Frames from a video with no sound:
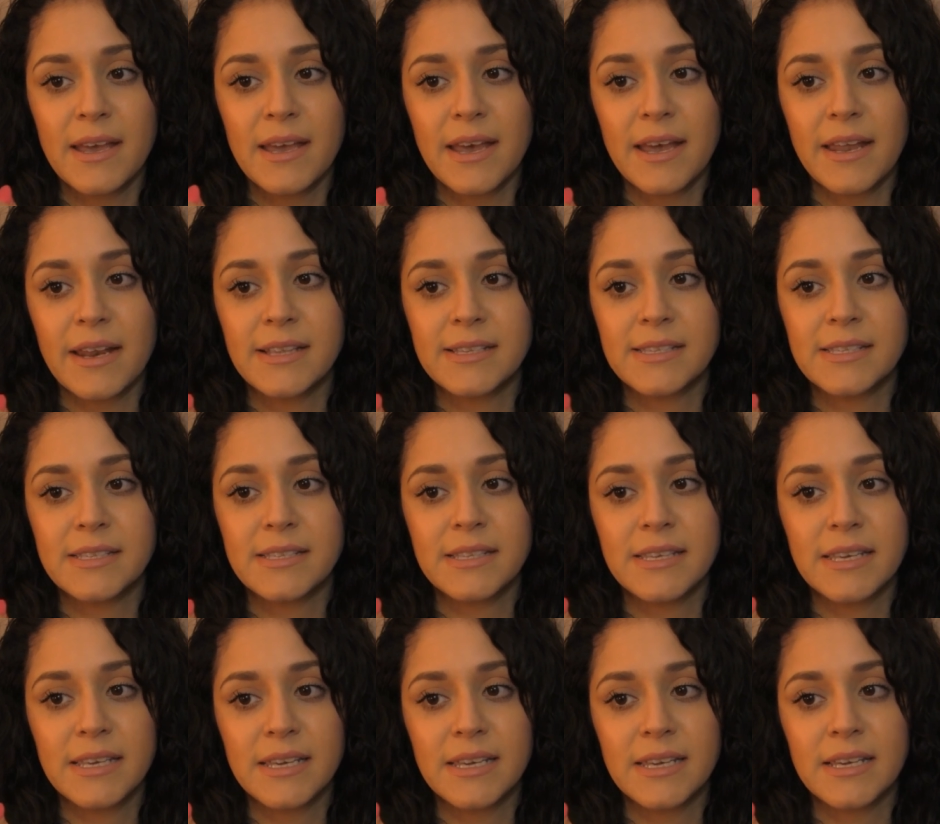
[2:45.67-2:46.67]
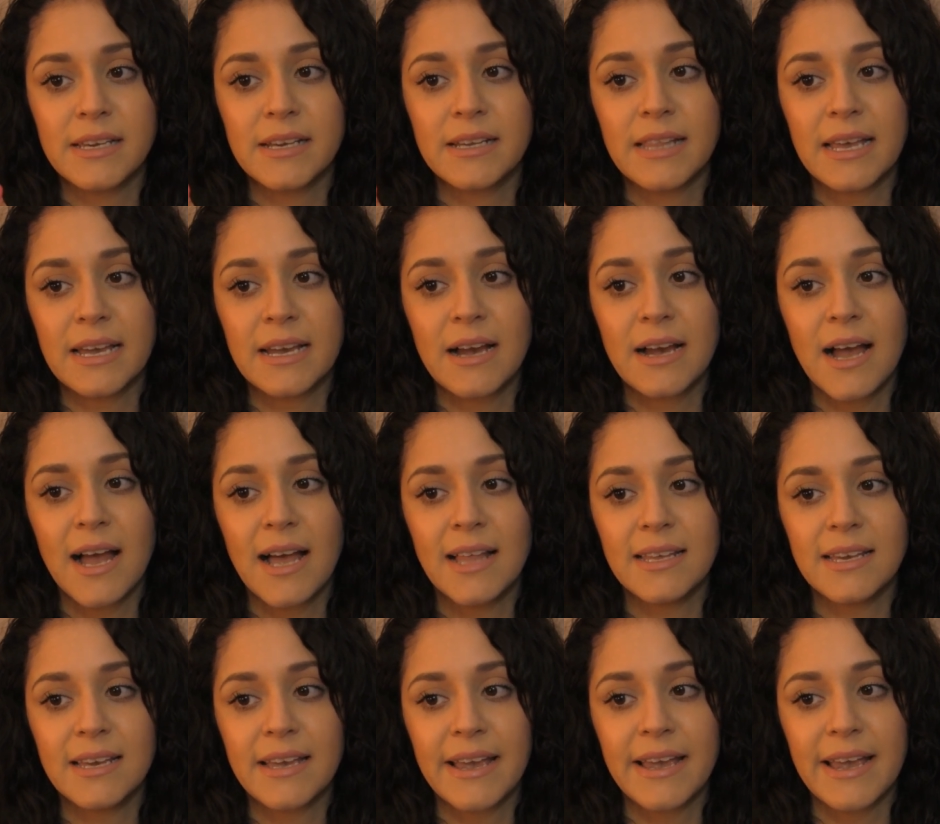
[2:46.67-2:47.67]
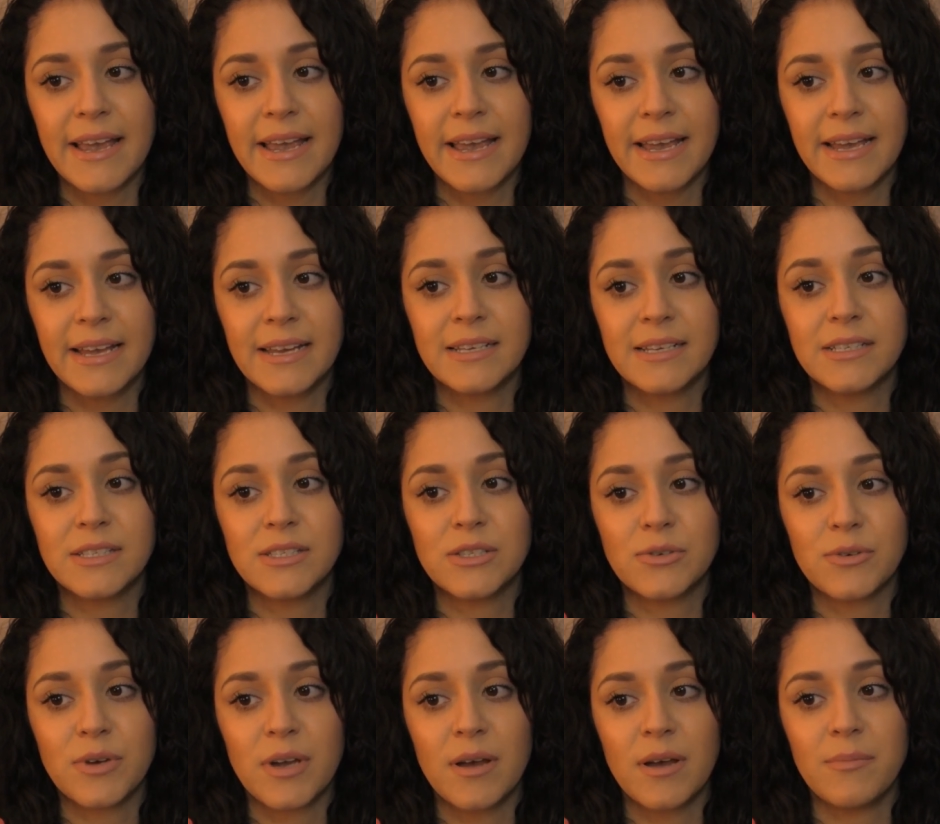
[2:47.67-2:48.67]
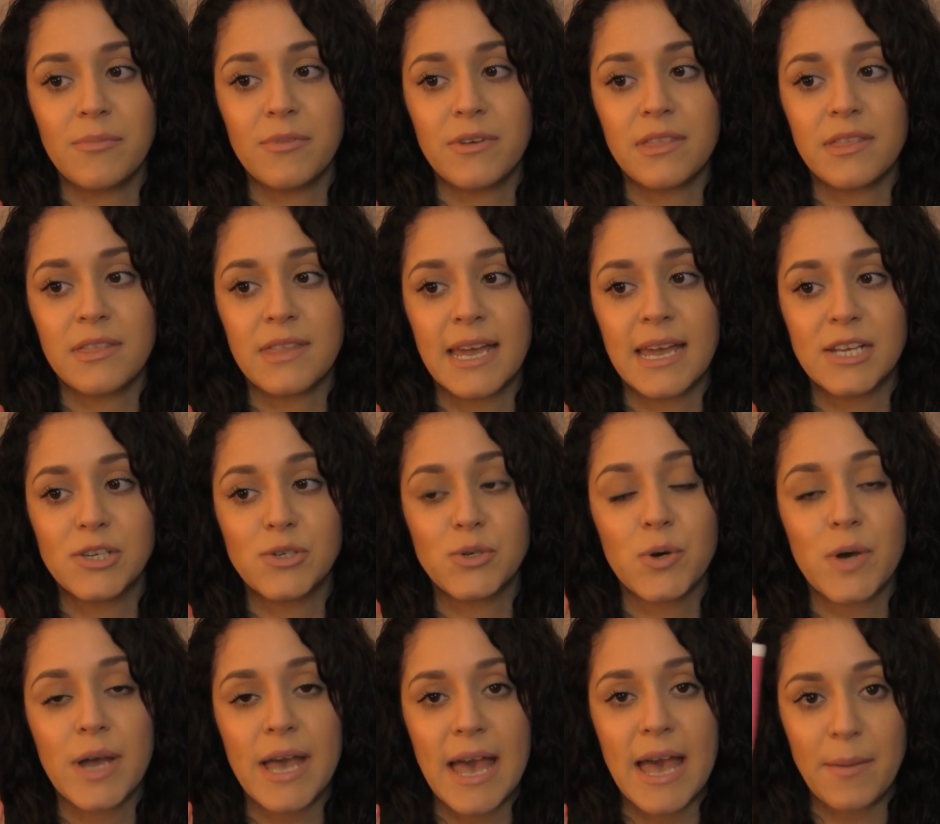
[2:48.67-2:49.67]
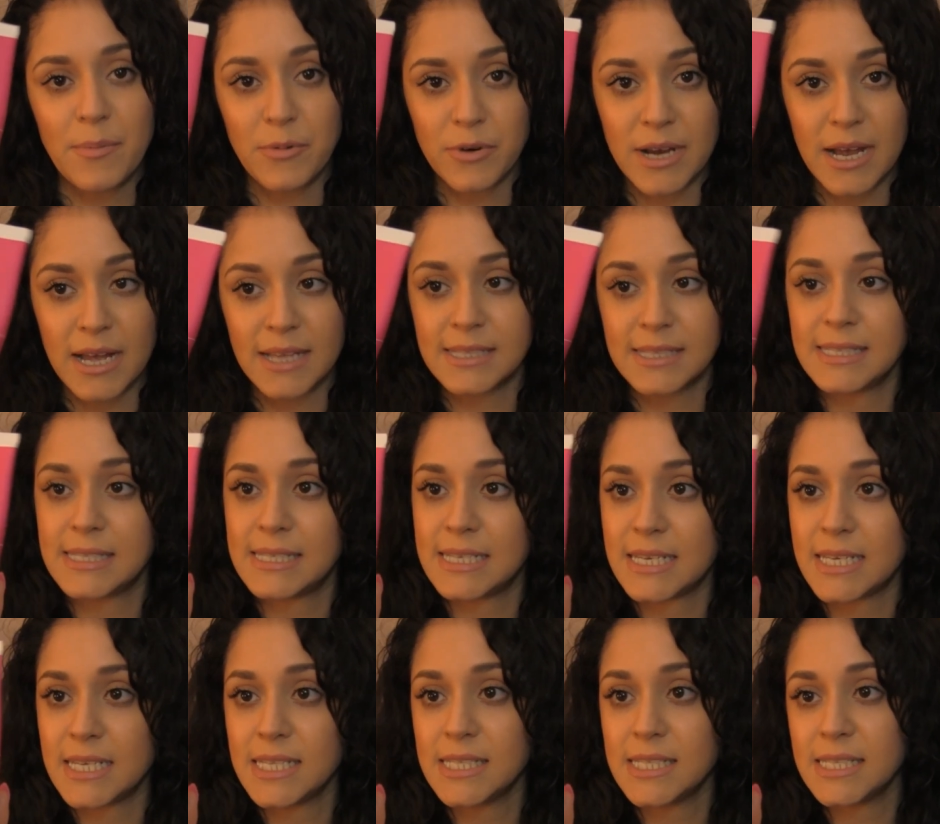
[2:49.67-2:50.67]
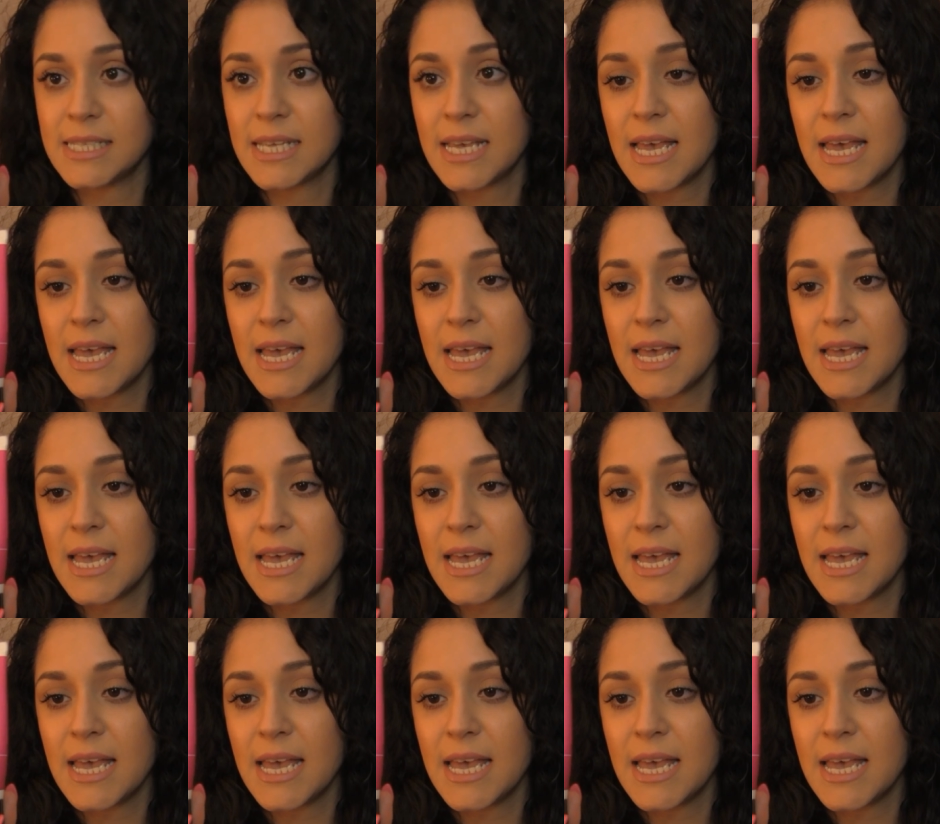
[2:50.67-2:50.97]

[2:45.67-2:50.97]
And it's the glycolic hand scrub with natural apricot seeds.